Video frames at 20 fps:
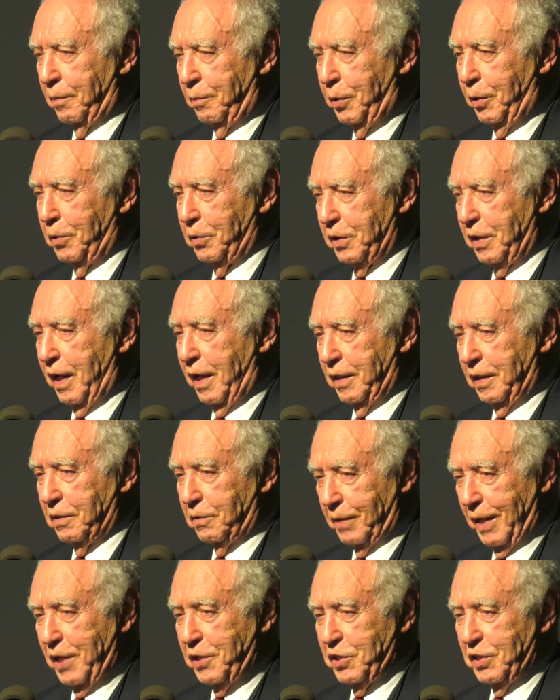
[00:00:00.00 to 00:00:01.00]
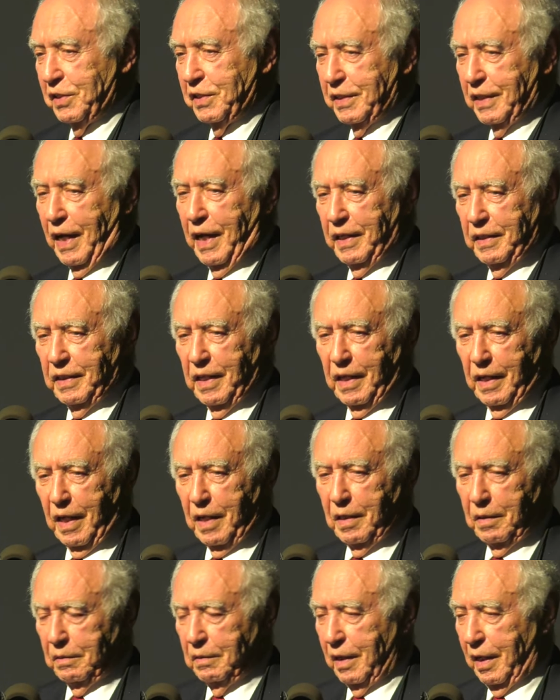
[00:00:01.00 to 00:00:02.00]
Pol on the Russian side than
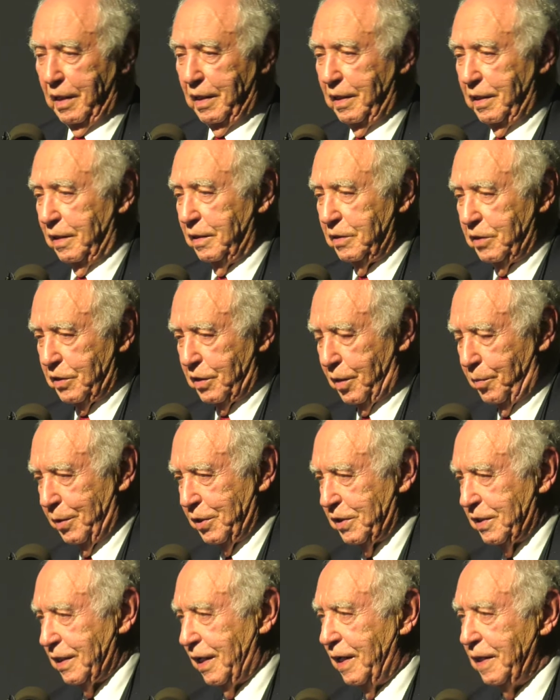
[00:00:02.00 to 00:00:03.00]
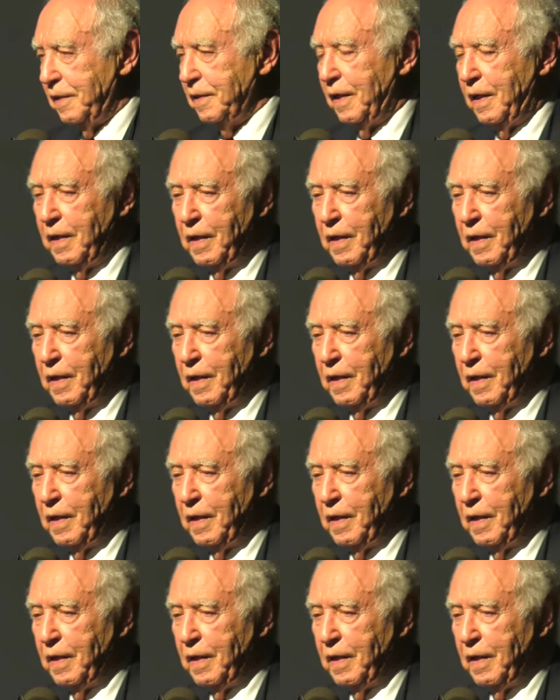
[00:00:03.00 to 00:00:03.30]
on the, on the German side.